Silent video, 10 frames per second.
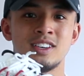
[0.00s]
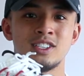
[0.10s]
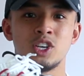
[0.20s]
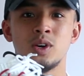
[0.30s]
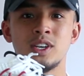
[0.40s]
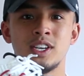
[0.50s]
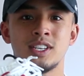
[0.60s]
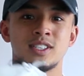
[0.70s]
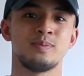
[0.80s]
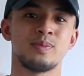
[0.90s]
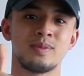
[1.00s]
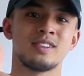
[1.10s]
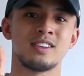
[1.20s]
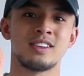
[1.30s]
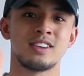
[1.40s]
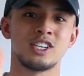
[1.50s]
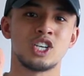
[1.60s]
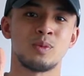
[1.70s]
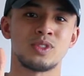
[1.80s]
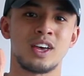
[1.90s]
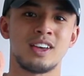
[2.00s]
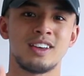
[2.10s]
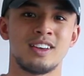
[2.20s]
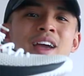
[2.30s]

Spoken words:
So Adidas, good job with that.